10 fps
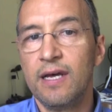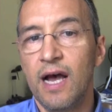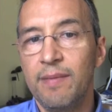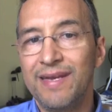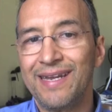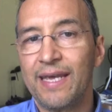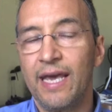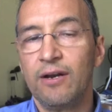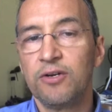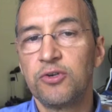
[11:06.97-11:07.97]
I'm in
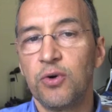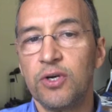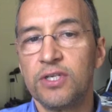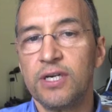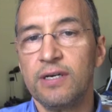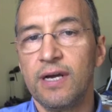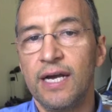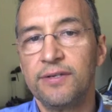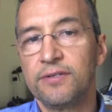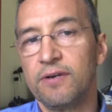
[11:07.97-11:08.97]
Decatur, Georgia.
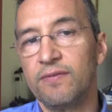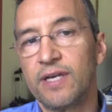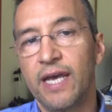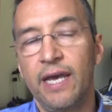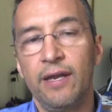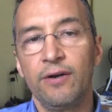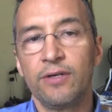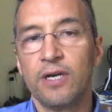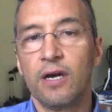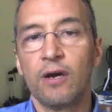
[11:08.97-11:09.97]
I serve Decatur,
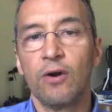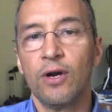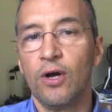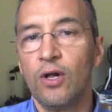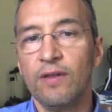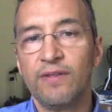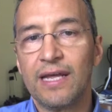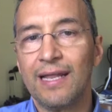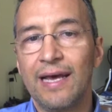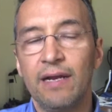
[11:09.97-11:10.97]
Tucker, and all of the
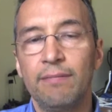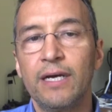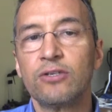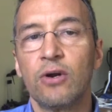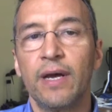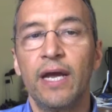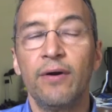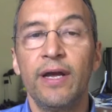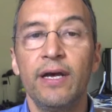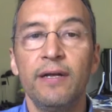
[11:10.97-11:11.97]
Atlanta metro
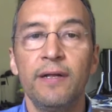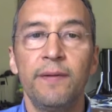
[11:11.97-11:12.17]
area.